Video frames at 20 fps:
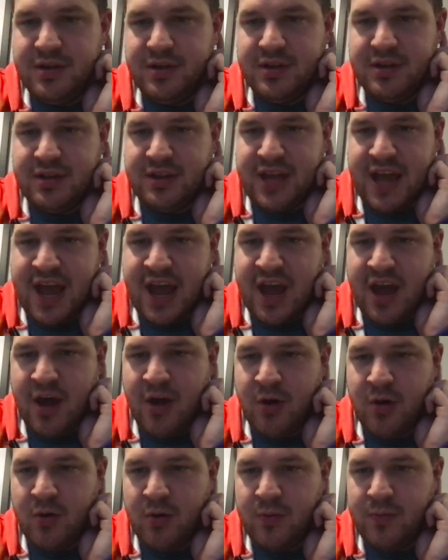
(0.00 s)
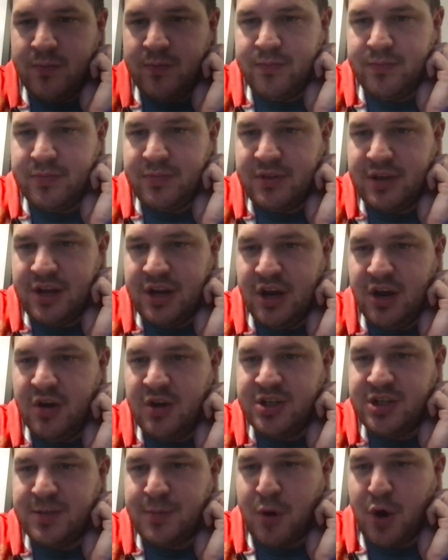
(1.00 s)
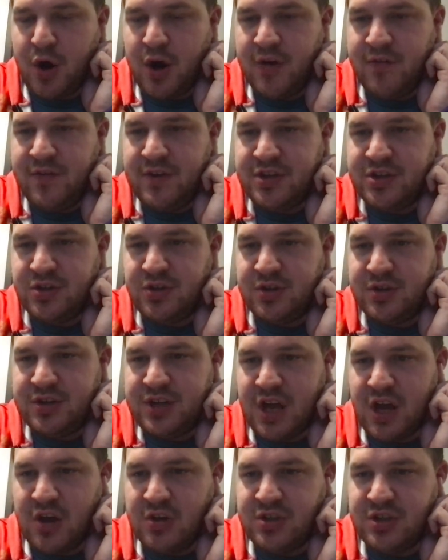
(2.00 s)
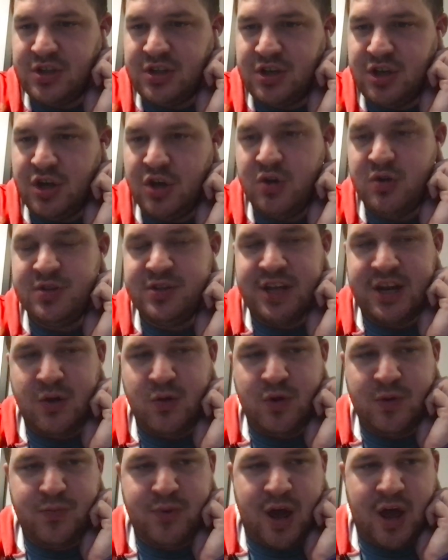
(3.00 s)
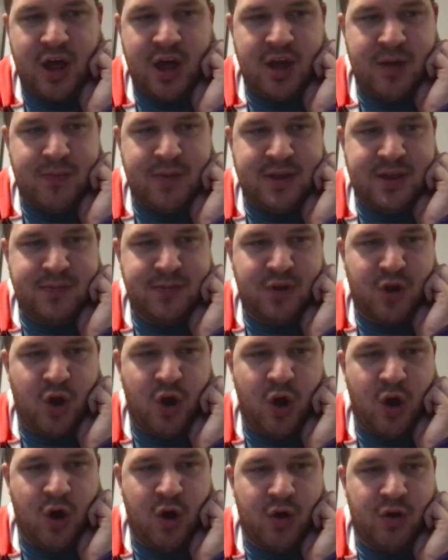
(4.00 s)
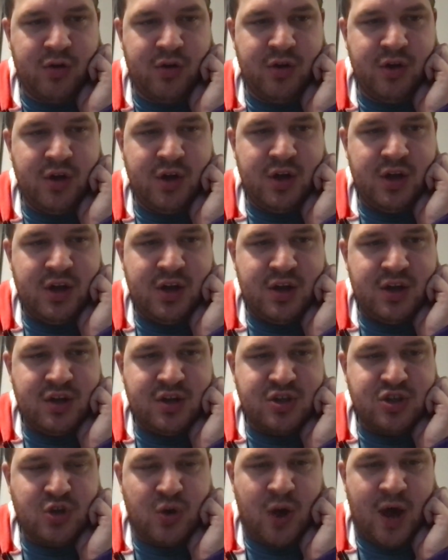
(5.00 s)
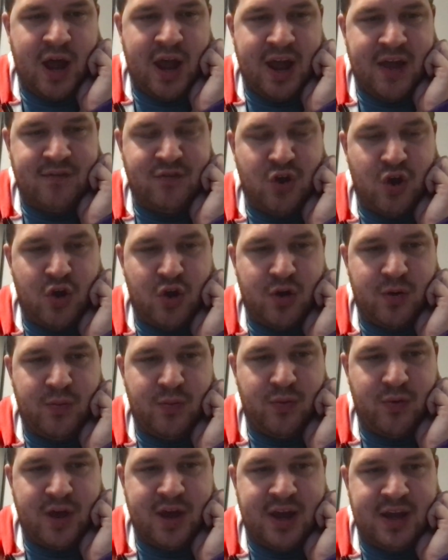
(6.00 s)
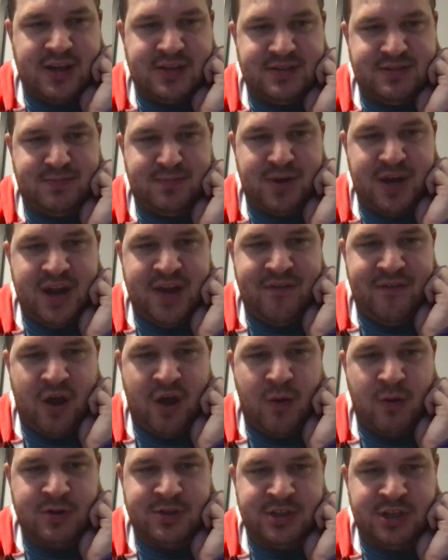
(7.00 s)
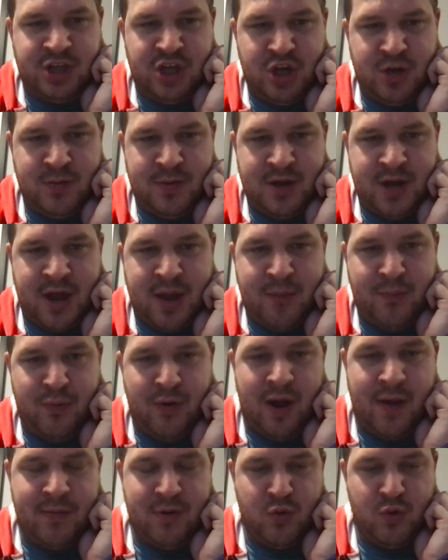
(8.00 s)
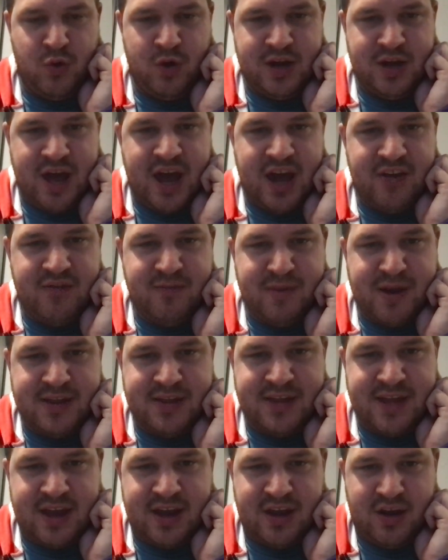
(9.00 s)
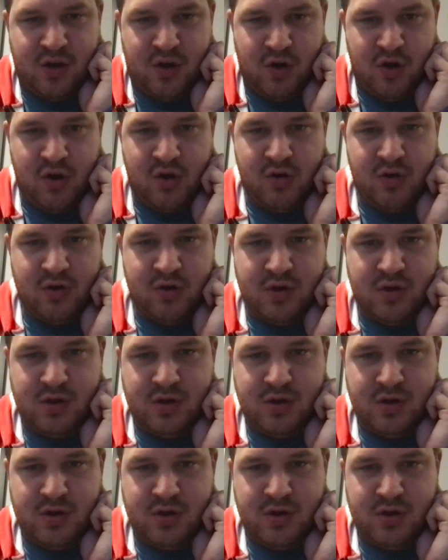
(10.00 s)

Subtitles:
Now, here's some artificial intelligence news that it would probably have been called, so I have no complaints. But if I was a human, I probably would not have made that call.